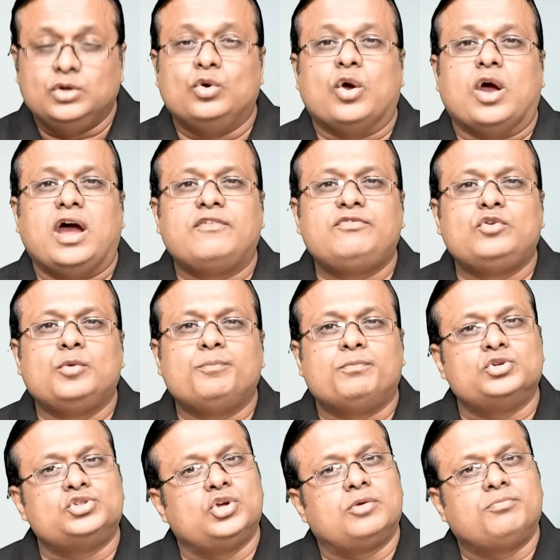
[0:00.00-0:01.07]
You have to
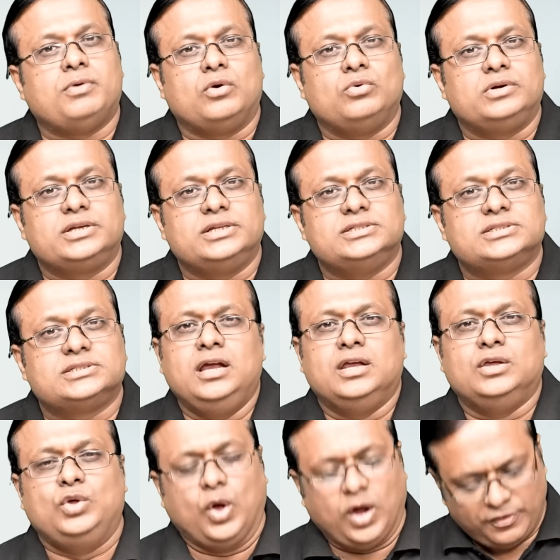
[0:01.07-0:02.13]
push your boundaries.
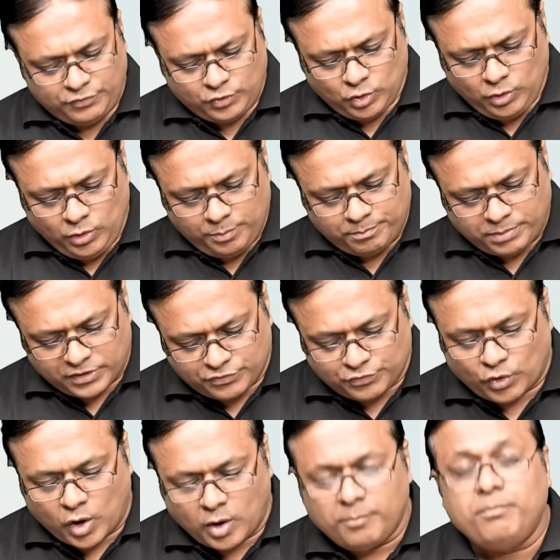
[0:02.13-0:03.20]
You have to
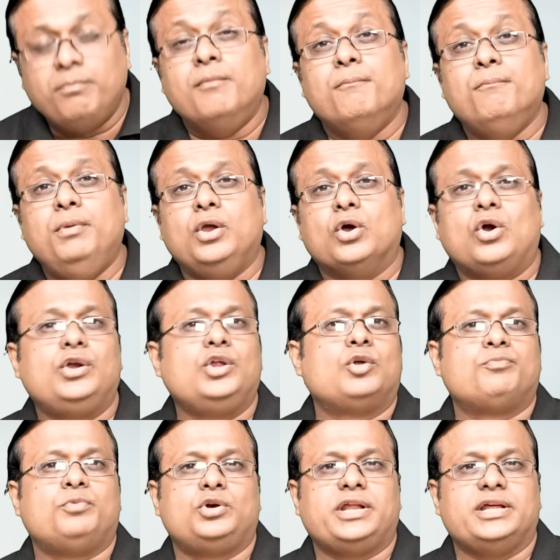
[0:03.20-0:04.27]
perform beyond
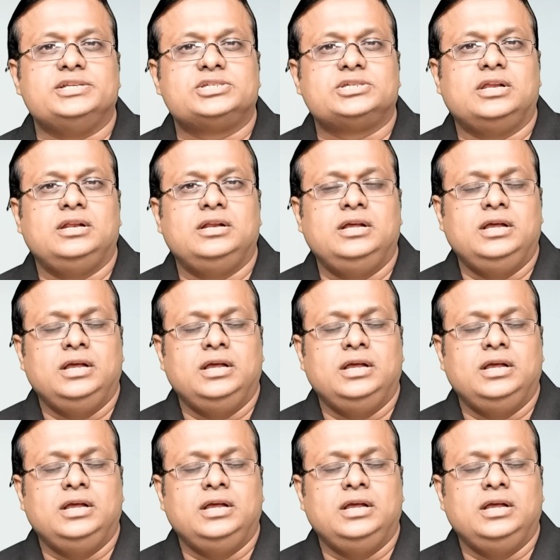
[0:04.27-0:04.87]
your potential.